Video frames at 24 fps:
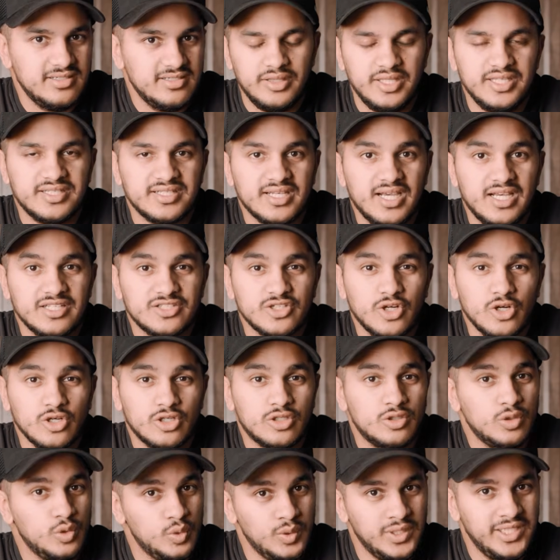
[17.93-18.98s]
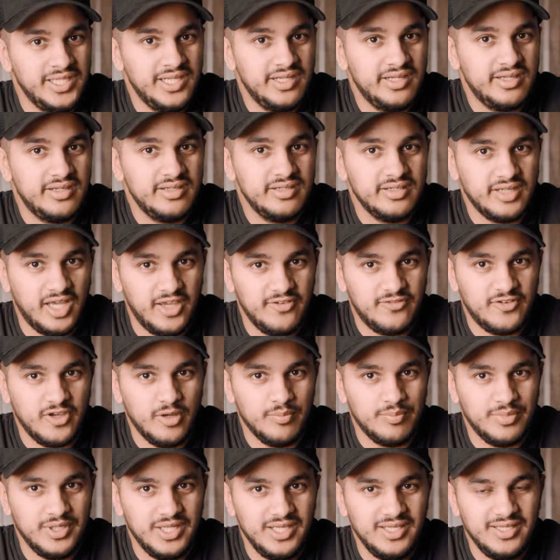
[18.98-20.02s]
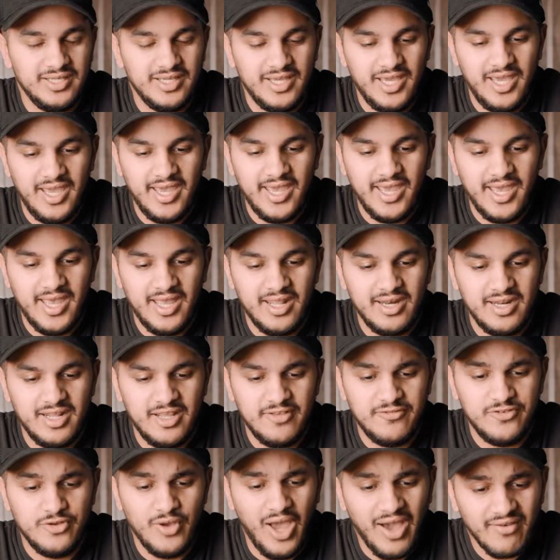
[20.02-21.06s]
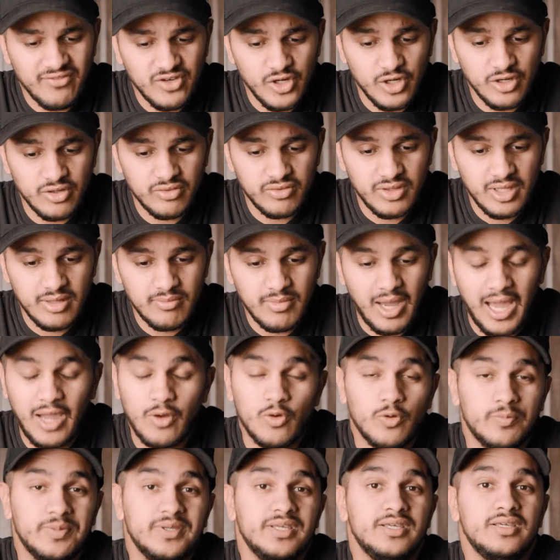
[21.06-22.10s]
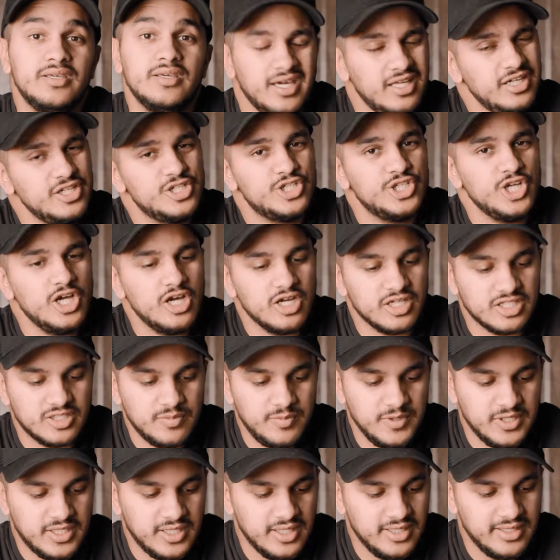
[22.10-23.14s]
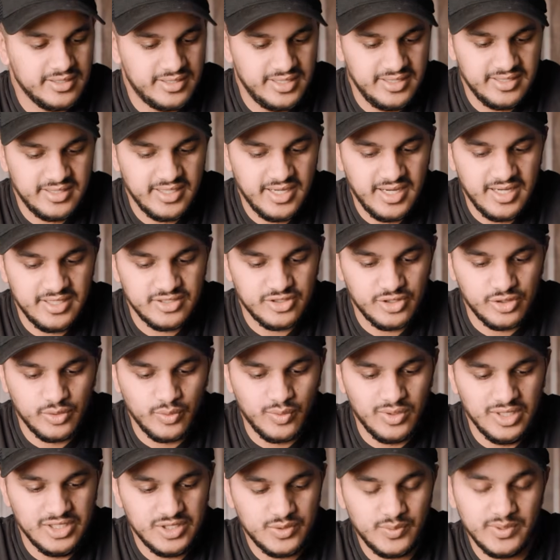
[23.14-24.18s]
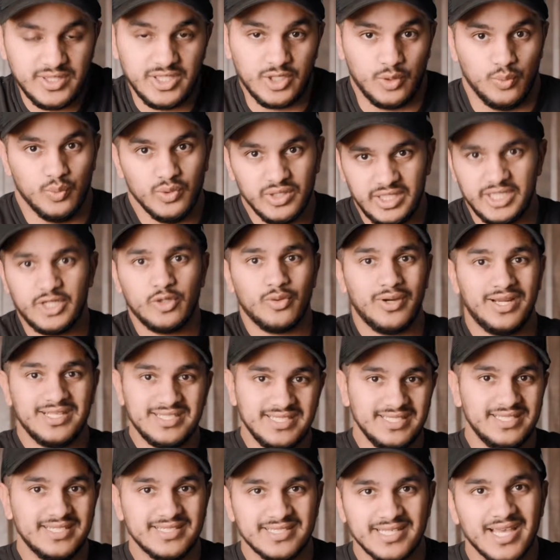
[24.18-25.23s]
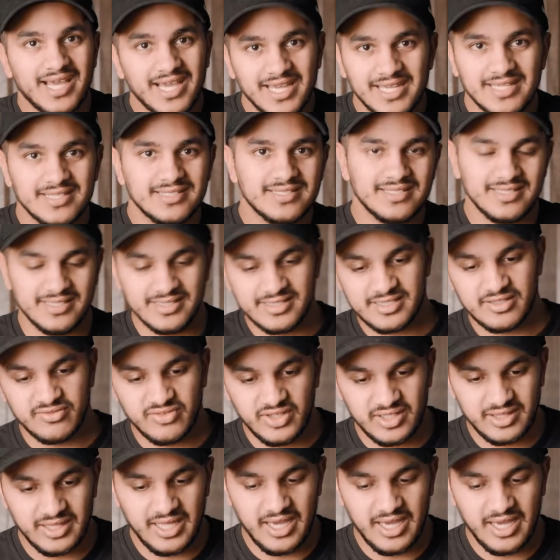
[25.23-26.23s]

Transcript: These guys are Coolina Knife Company. And if you haven't heard of them, I will be kind of shocked because these guys are the ones with the really crazy designs and stuff like